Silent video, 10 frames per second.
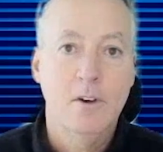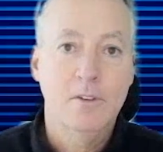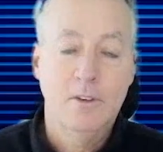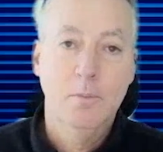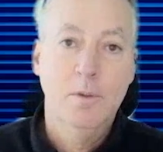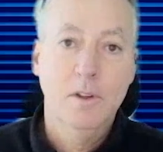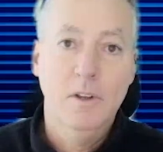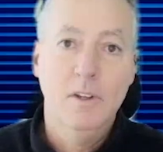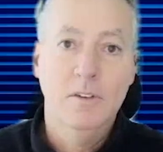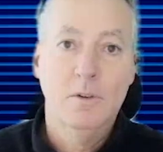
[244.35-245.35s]
It's the
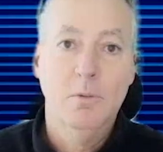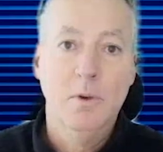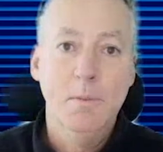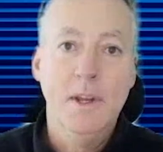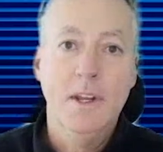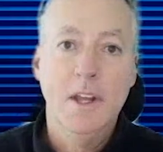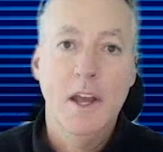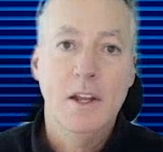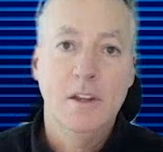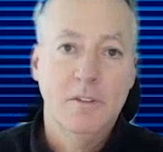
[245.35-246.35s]
ability to
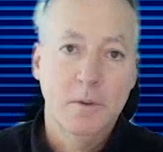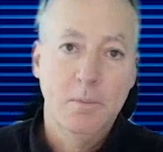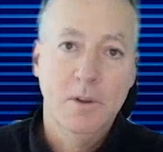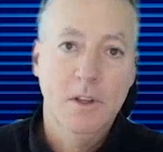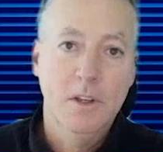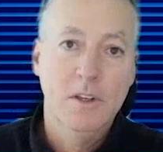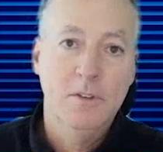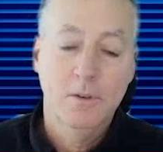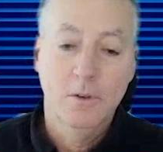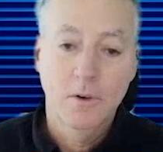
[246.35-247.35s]
remediate. It's the ability
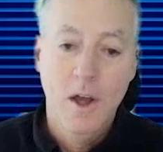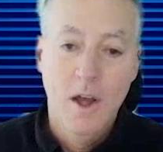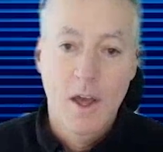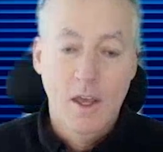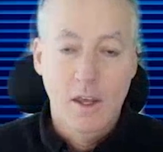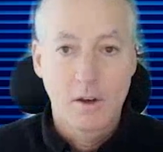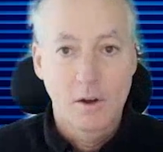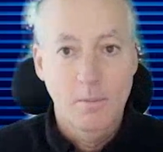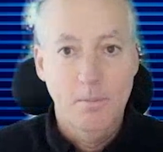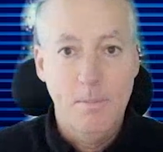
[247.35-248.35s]
to
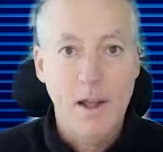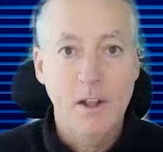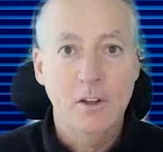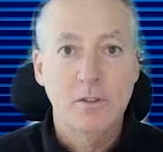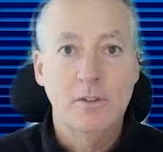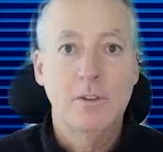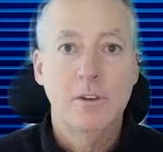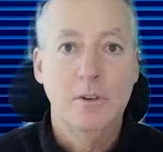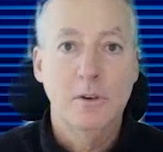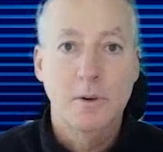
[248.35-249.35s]
balance
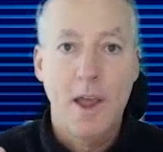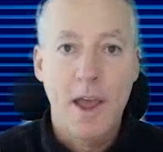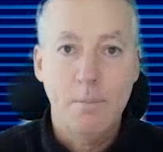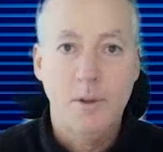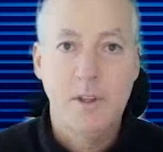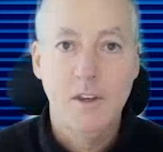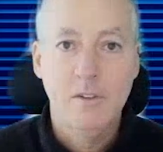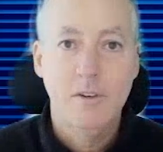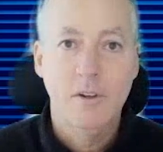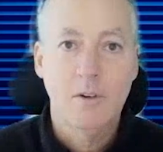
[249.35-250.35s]
your
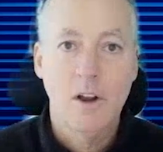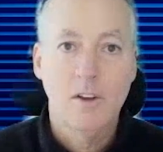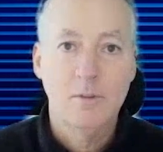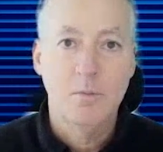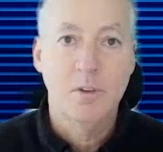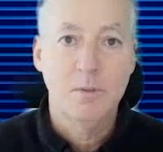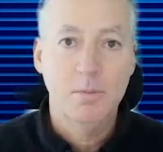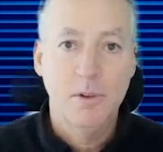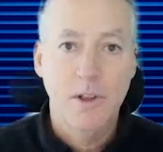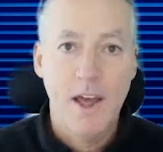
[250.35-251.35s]
application across
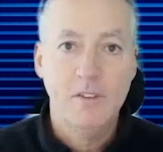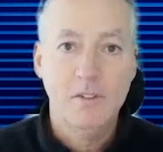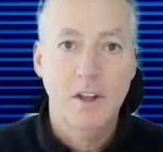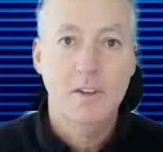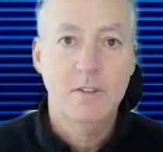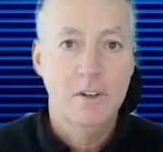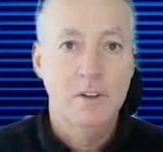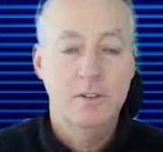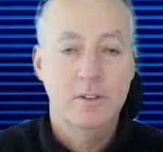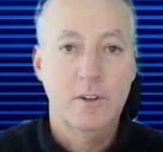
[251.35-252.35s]
multiple assets in a
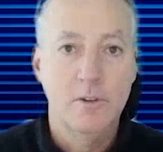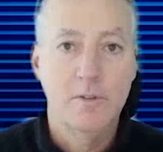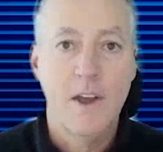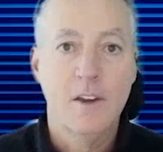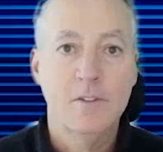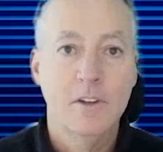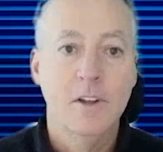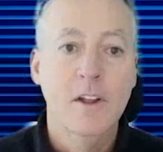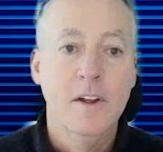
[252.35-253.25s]
secure fashion.